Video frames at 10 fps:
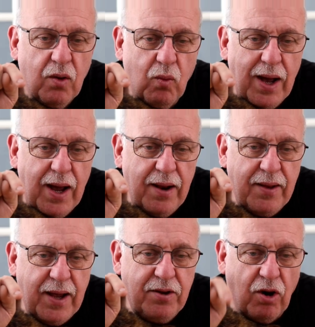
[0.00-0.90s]
where
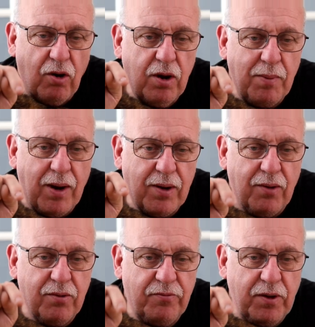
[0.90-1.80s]
they talk about
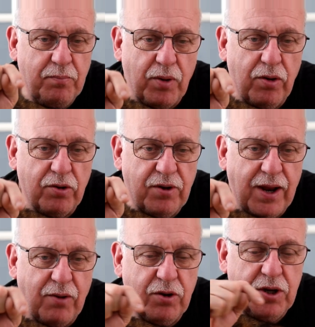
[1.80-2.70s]
counterfeit products and
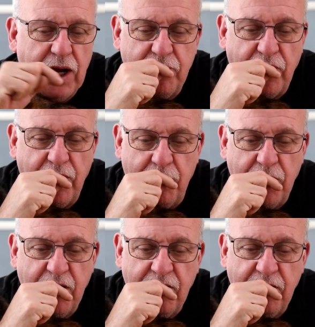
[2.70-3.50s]
how to check for them.